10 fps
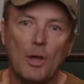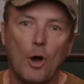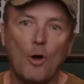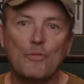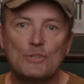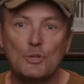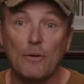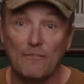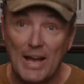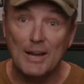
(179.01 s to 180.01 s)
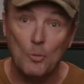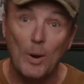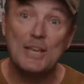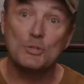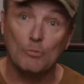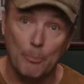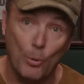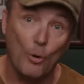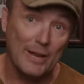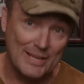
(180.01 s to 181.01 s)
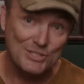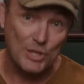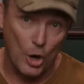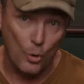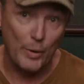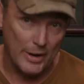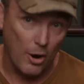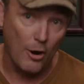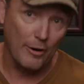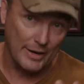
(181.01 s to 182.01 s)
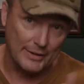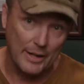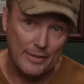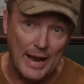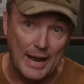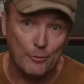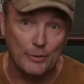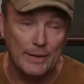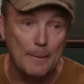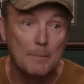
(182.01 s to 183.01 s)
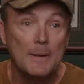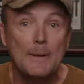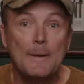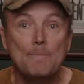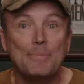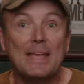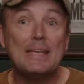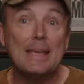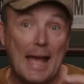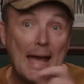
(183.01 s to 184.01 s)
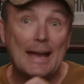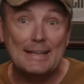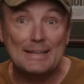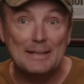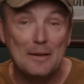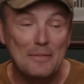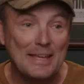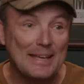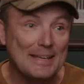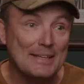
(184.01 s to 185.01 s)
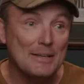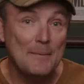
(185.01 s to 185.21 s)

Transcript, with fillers: officer evaluation report, his O E R, another acronym, he added the